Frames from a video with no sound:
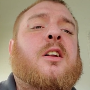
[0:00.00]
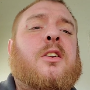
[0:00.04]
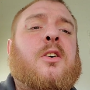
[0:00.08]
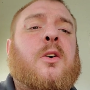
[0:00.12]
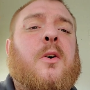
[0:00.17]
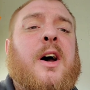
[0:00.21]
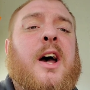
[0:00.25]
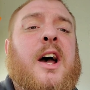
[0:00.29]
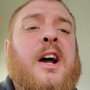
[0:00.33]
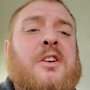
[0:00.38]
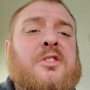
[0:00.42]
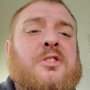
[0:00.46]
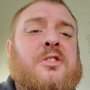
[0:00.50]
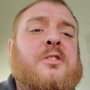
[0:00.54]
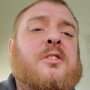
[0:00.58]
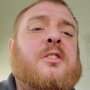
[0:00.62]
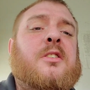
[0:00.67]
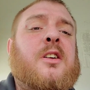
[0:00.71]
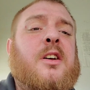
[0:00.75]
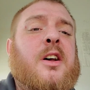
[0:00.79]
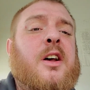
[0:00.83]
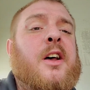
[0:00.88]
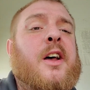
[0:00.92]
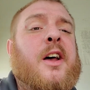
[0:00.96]
no action,
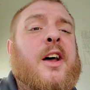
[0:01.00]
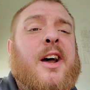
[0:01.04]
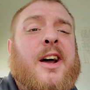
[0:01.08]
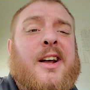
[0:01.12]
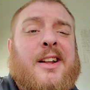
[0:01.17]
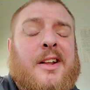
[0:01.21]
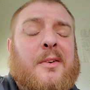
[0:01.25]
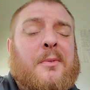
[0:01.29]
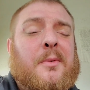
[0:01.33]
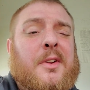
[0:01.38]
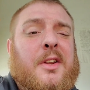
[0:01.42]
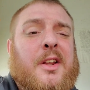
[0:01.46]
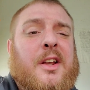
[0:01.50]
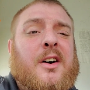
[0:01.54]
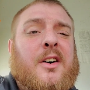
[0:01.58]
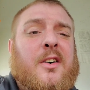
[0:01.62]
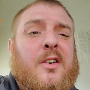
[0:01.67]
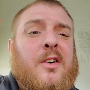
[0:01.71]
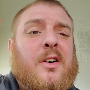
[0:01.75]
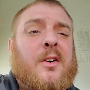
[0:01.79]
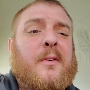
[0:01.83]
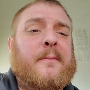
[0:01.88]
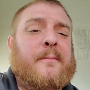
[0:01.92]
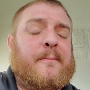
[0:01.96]
and they really are.